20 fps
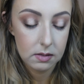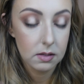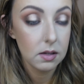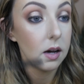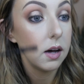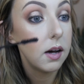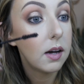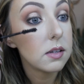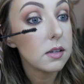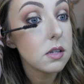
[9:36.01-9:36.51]

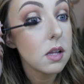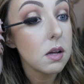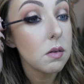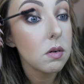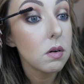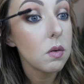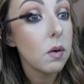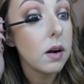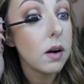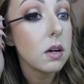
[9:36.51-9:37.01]
gosh, that
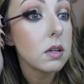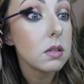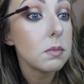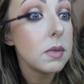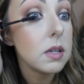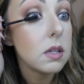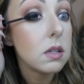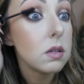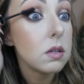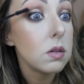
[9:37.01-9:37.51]
requires
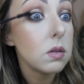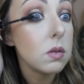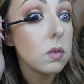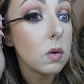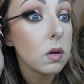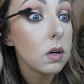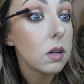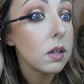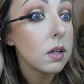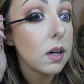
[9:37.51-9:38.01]
me to
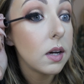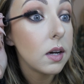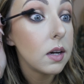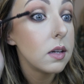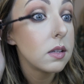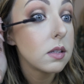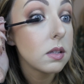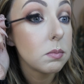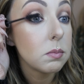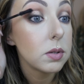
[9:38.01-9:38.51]

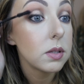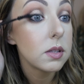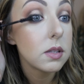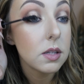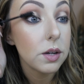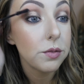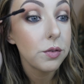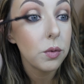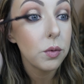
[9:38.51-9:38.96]
organize and put stuff